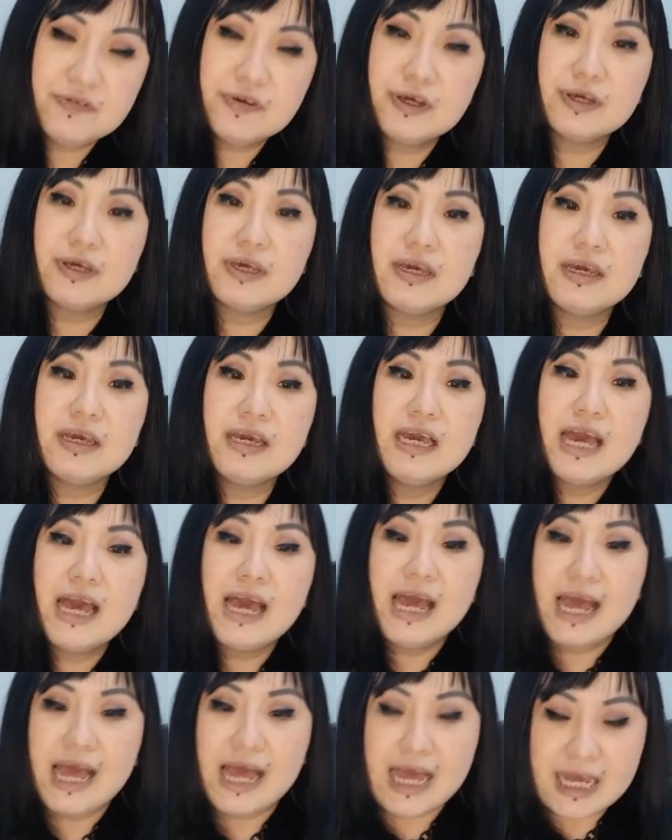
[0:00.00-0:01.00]
Okay,
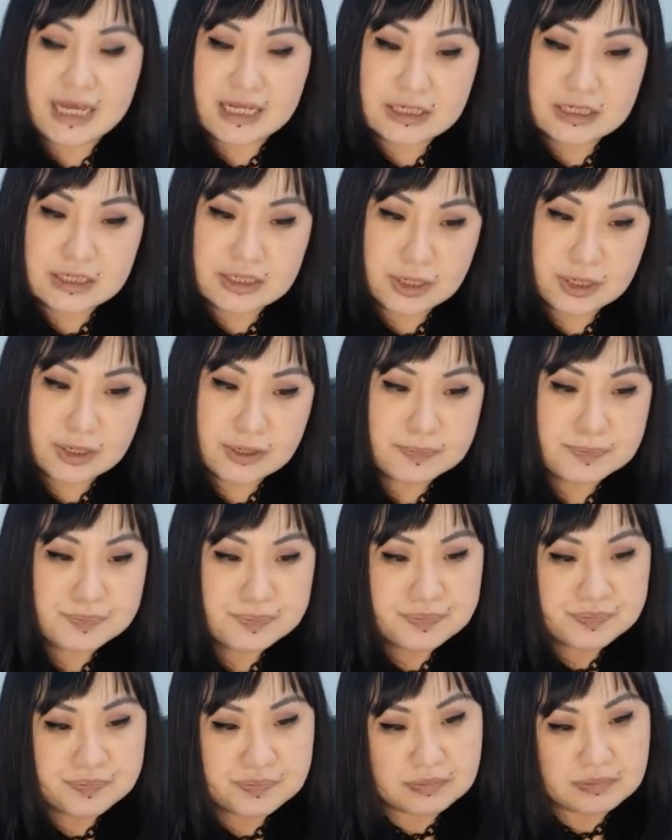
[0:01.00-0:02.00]
and
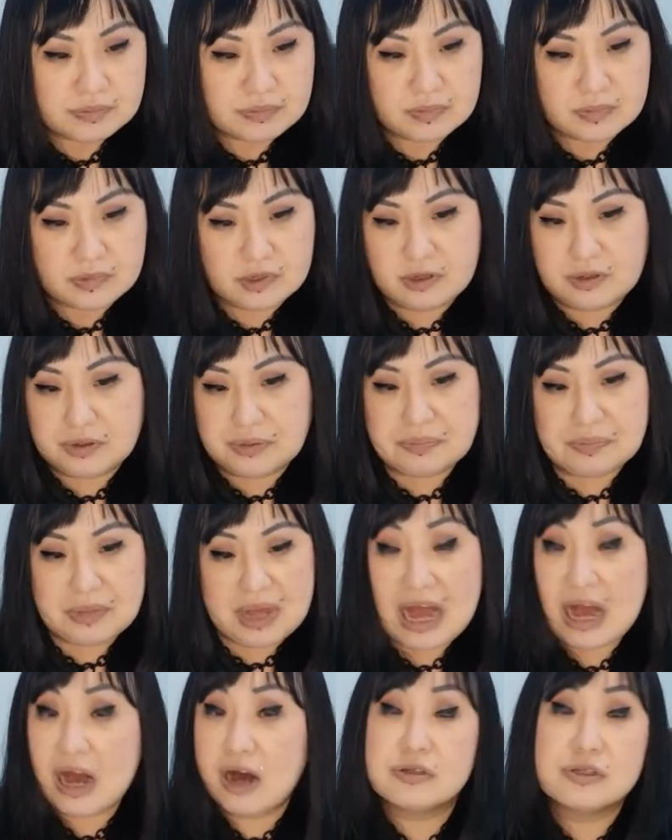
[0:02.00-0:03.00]

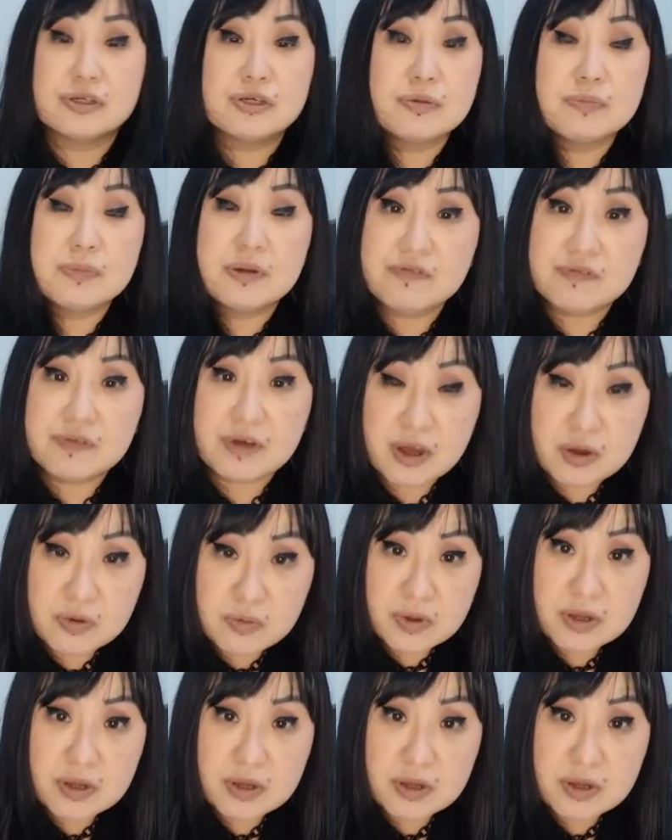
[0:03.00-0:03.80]
how the humidifier